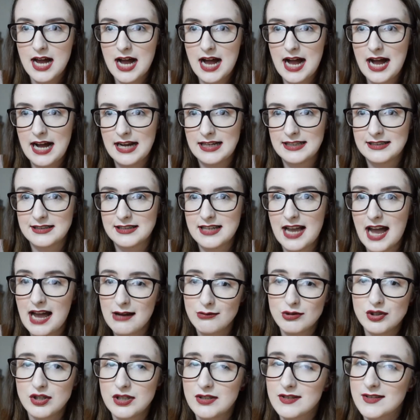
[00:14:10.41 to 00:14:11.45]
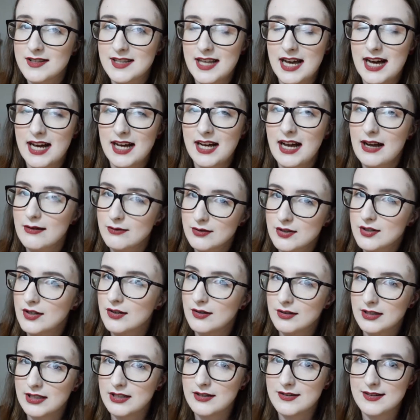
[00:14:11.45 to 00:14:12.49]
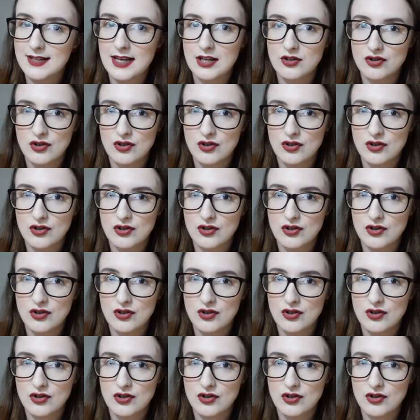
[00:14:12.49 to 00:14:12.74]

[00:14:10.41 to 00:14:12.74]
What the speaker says: and I would use that. I would totally use that